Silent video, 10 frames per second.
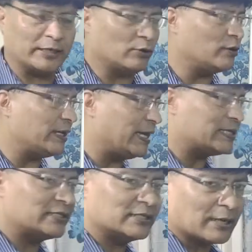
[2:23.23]
baneko,
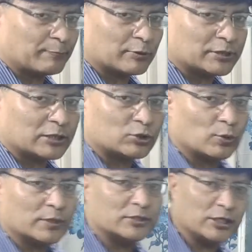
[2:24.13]
x is approaching
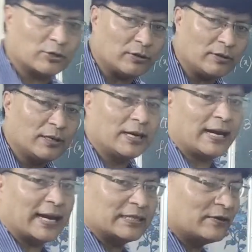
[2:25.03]
towards 0
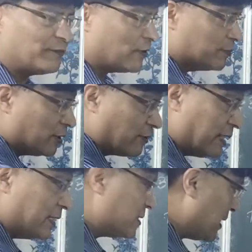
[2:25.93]
either from the
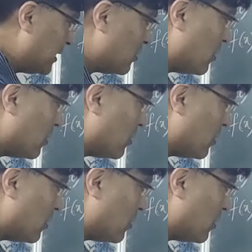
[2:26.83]
right hand side